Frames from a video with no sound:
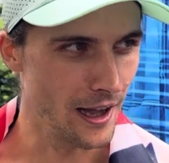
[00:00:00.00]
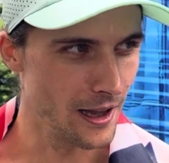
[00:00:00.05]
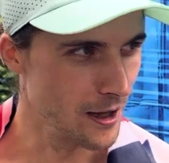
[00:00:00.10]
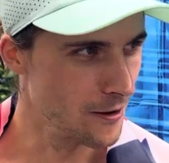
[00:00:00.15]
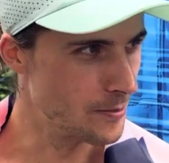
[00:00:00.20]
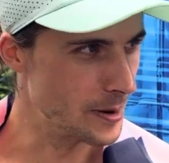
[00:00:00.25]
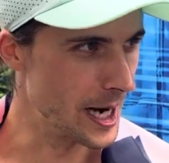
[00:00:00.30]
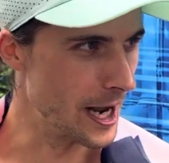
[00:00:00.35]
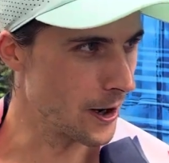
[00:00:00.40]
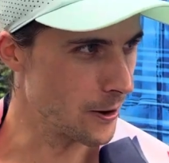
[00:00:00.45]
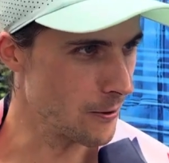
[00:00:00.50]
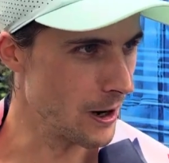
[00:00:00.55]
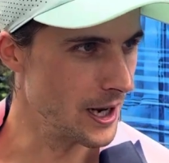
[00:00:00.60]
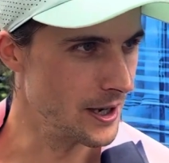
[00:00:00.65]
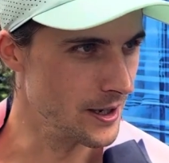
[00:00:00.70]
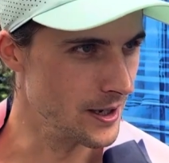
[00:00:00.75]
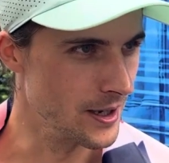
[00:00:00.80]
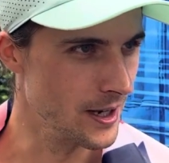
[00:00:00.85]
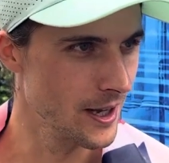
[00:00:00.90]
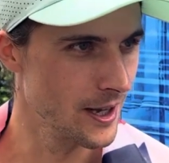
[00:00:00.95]
love being able to run
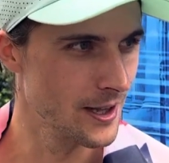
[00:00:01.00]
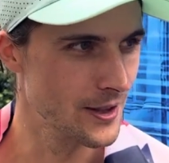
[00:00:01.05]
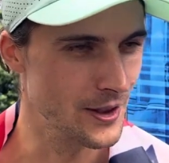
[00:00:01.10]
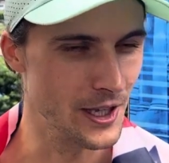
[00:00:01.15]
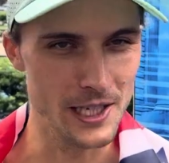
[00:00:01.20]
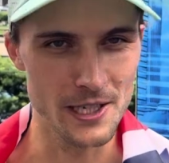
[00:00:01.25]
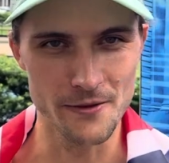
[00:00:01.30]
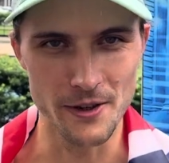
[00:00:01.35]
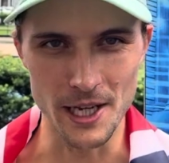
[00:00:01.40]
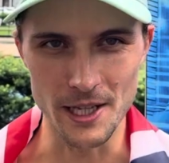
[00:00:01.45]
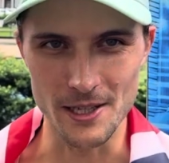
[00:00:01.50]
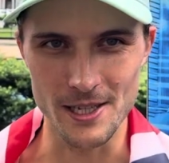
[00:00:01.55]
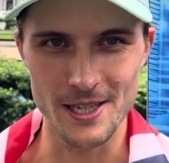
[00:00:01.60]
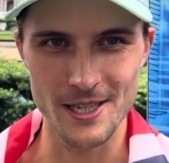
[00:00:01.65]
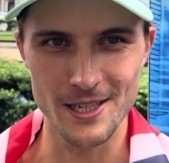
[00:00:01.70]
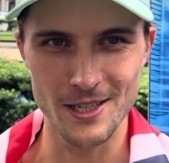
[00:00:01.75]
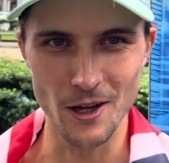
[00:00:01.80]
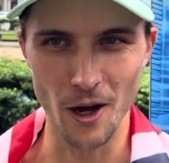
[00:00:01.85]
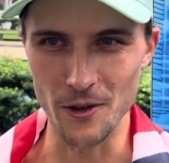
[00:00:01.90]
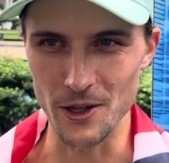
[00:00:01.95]
these
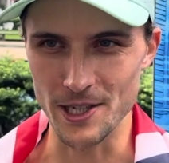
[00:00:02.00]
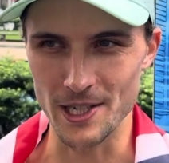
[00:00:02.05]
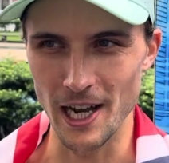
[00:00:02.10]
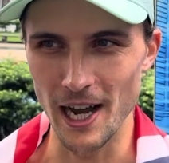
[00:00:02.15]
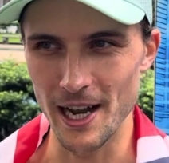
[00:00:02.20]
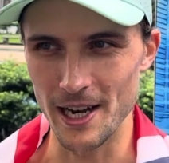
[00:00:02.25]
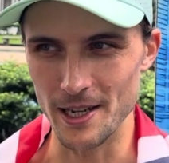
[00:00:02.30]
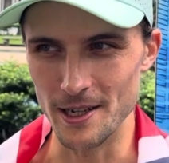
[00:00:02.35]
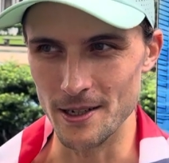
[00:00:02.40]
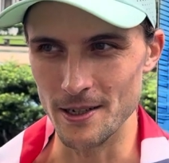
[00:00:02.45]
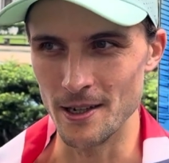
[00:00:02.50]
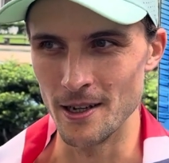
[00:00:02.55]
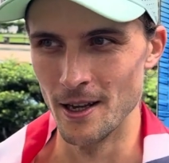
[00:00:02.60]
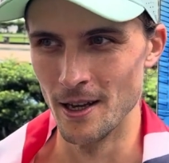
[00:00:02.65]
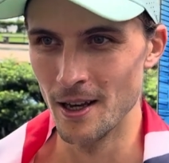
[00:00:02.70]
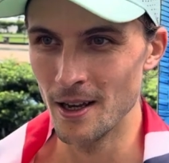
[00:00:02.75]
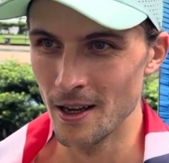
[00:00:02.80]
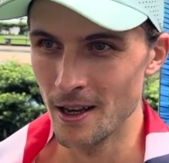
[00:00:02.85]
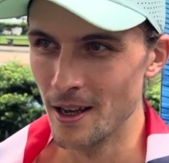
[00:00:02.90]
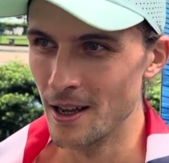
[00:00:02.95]
events on the side, and
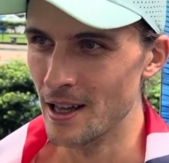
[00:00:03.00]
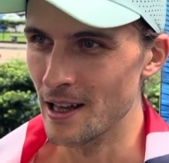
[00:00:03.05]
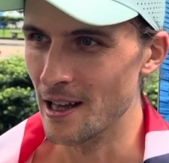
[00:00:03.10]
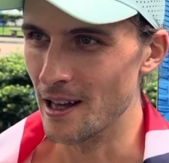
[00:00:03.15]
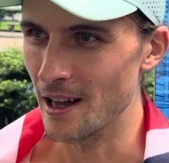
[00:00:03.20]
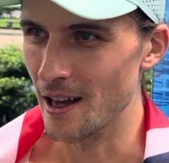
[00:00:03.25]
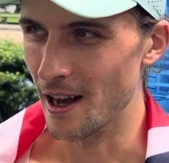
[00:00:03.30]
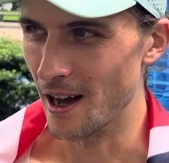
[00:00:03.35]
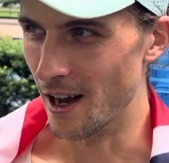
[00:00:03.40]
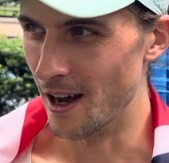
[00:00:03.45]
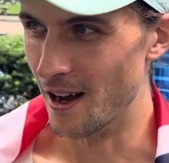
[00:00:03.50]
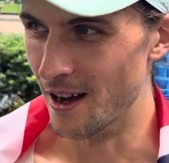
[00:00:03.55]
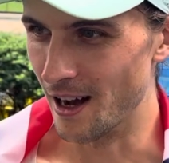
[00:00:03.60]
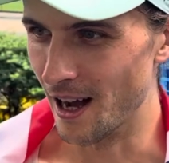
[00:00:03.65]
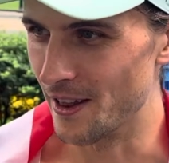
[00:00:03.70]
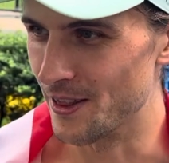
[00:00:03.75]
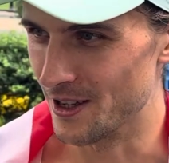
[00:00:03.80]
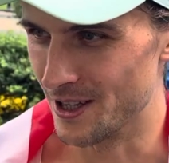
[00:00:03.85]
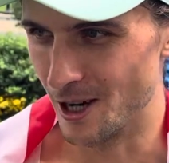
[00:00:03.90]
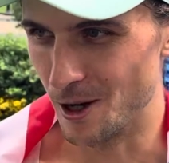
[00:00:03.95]
uh, I
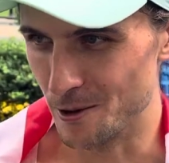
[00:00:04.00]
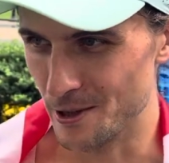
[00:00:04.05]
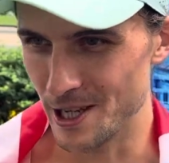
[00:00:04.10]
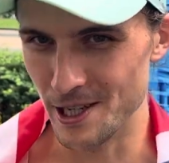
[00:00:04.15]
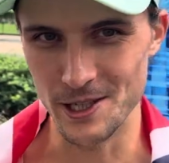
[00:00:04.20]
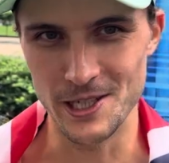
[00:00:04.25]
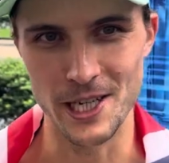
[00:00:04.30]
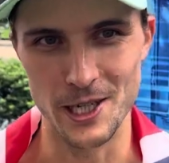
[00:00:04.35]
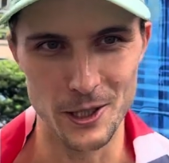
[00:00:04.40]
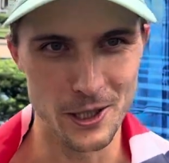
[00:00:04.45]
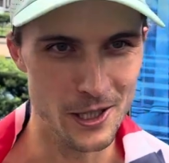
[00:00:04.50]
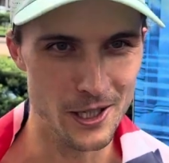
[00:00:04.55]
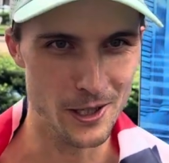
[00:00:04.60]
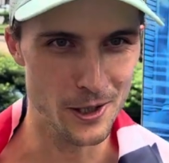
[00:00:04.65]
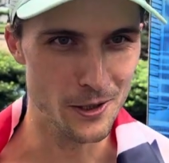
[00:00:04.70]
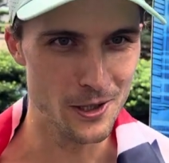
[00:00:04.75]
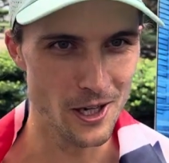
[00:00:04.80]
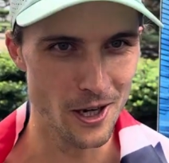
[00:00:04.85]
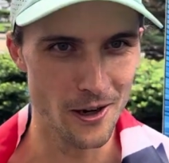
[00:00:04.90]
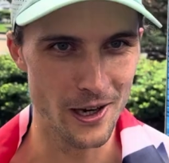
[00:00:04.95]
think I'll continue to
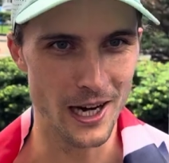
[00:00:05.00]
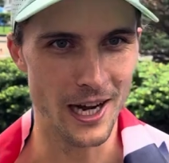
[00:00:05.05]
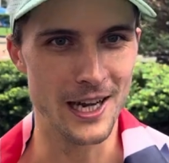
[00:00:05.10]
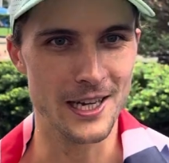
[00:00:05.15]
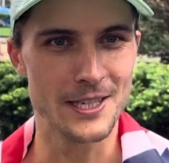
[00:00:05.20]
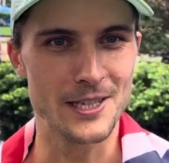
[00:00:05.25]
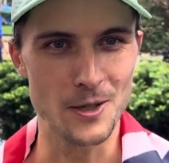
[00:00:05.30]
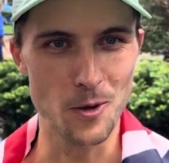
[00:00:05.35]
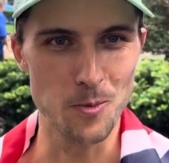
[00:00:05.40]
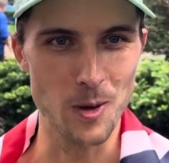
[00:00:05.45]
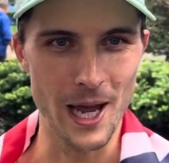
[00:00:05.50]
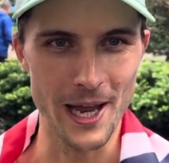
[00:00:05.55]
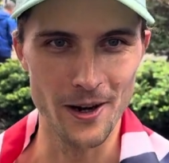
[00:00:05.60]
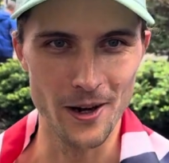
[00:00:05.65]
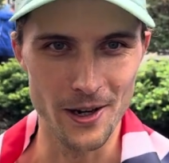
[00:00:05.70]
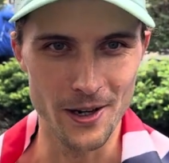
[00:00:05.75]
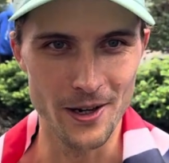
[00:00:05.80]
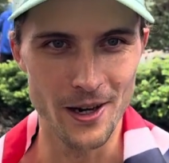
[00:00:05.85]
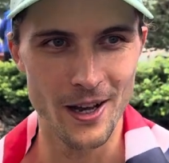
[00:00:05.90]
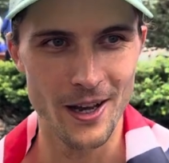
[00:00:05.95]
do so. And I still plan
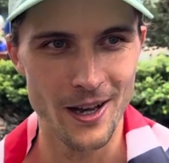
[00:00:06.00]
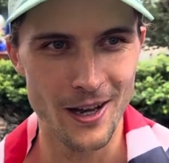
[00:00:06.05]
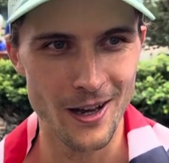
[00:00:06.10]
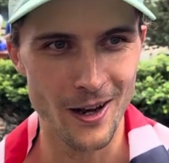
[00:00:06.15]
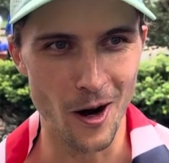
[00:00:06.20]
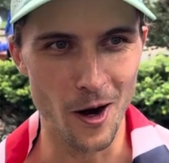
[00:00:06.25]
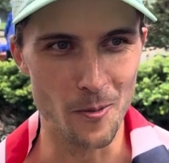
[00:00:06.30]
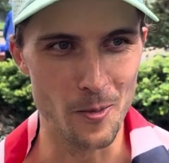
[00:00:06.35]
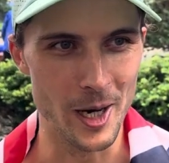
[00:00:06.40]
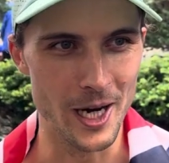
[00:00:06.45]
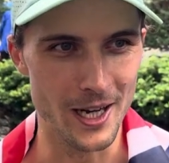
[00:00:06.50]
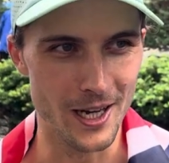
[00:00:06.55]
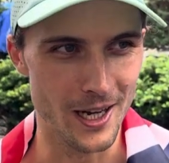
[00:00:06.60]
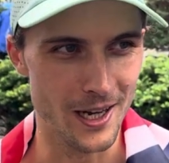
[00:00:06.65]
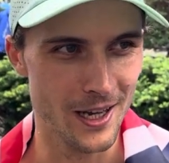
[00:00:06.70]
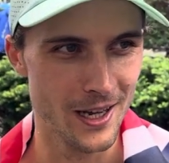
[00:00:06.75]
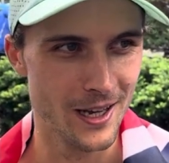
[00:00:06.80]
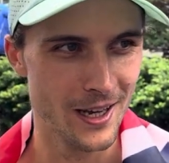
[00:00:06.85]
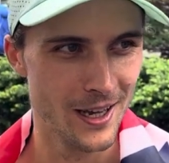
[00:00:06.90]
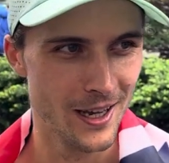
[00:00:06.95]
on on being a
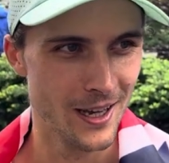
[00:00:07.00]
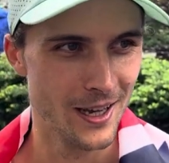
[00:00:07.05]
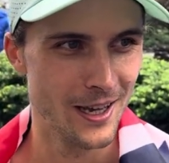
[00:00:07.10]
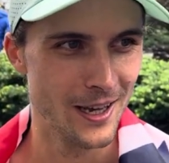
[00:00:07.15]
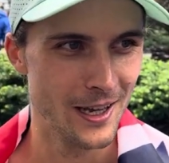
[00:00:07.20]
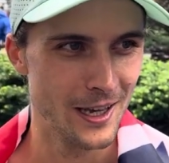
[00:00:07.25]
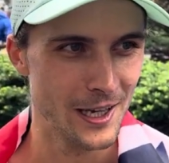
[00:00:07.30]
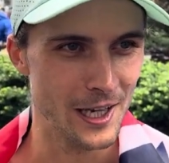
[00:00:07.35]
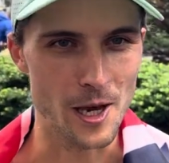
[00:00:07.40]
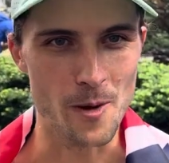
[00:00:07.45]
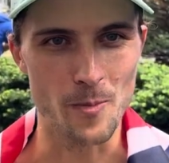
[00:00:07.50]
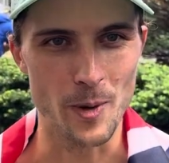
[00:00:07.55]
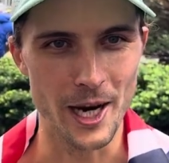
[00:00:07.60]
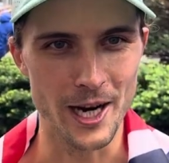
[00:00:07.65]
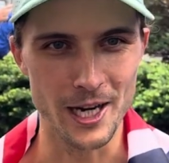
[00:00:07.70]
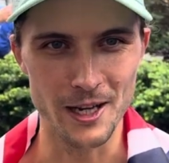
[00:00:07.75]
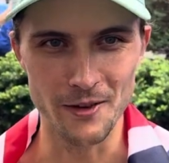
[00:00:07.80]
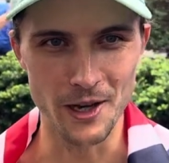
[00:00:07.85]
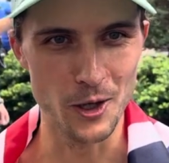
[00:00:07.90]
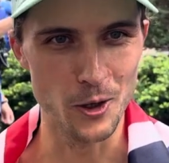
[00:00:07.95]

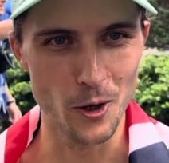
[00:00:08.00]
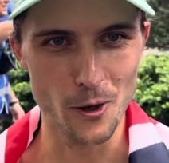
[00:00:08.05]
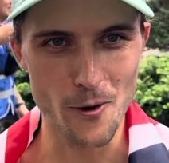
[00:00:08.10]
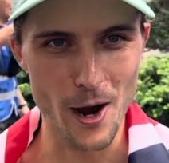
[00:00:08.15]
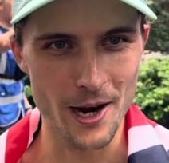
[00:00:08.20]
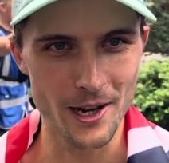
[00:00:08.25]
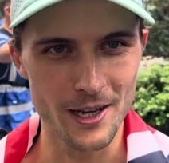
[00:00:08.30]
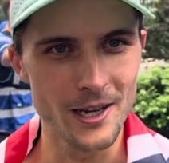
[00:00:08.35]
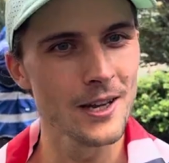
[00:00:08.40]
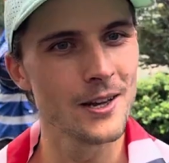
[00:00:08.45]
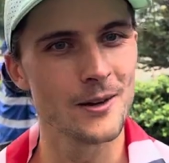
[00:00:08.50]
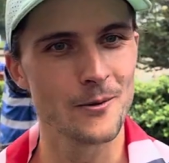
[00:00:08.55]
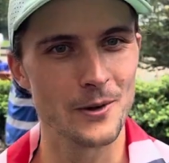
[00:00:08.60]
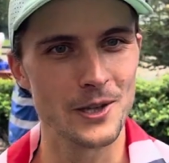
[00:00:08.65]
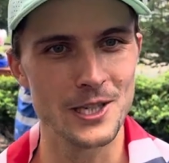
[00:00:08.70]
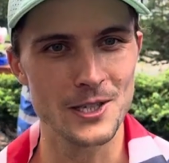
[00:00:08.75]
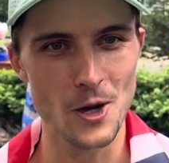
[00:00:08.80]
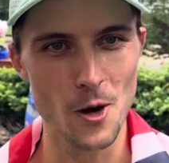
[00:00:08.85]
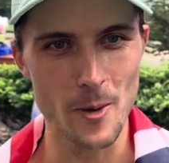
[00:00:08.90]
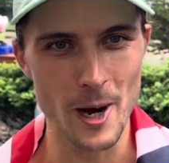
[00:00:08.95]
competitive indoor runner when
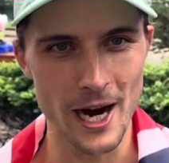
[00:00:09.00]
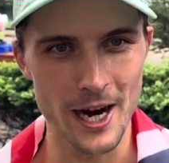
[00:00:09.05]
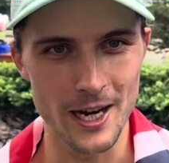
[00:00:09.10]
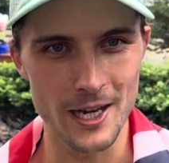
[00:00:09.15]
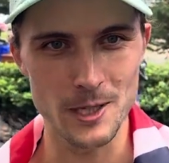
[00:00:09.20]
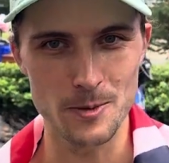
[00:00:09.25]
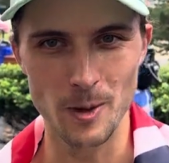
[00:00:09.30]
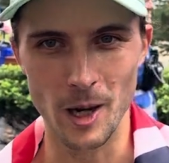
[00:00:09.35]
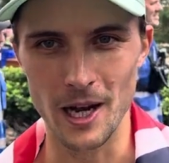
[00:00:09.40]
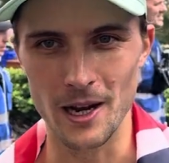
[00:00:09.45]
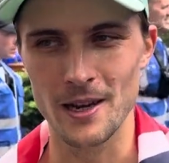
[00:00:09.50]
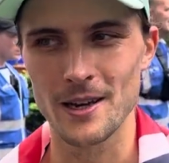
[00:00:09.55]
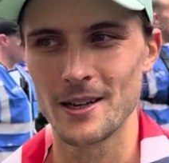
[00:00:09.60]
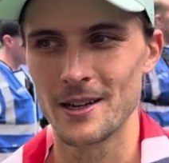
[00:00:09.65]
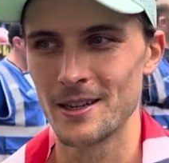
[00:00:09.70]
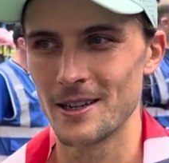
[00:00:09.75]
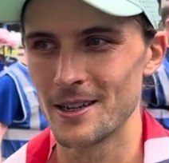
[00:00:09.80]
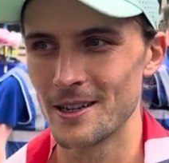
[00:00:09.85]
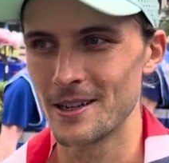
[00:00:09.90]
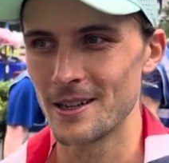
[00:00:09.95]
there's no barriers. But
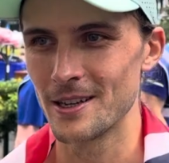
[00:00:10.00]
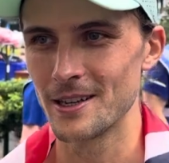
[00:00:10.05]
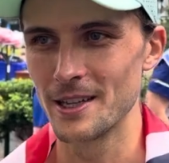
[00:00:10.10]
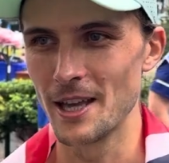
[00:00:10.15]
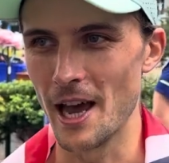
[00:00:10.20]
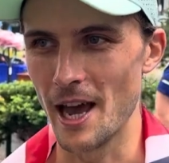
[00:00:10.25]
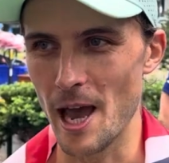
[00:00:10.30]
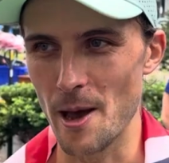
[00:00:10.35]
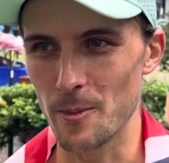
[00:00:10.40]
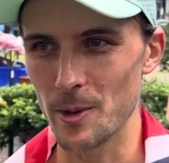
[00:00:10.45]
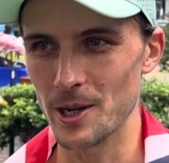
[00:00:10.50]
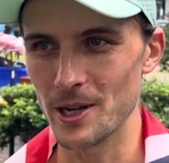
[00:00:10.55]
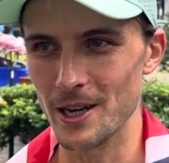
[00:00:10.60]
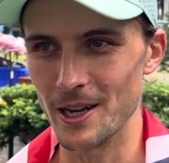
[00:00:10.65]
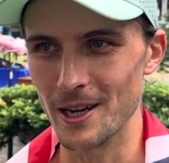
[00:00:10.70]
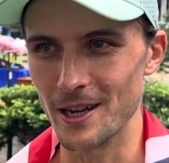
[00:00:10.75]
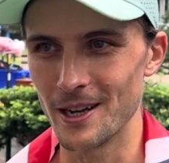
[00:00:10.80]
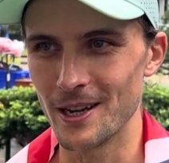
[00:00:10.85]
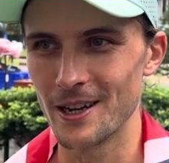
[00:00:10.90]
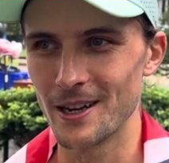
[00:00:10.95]
yeah, happy to